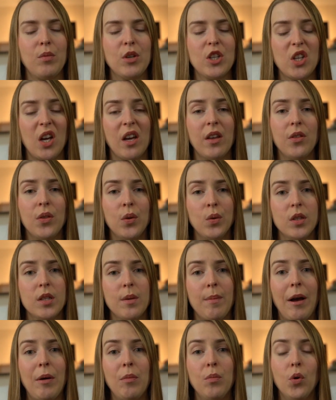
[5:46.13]
wish I had thought
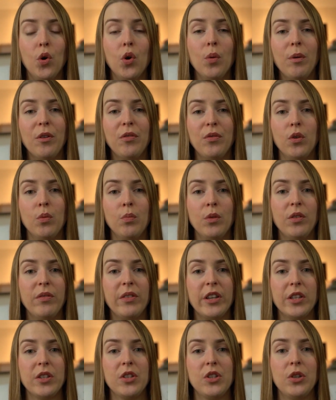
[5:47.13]
about more before
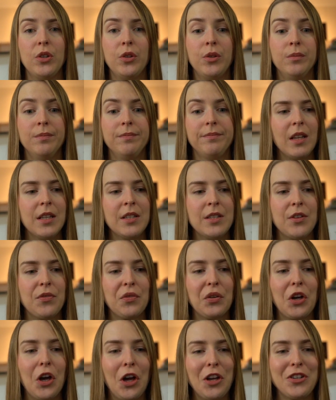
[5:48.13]
moving to
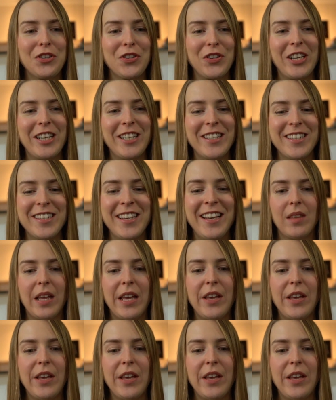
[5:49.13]
different countries.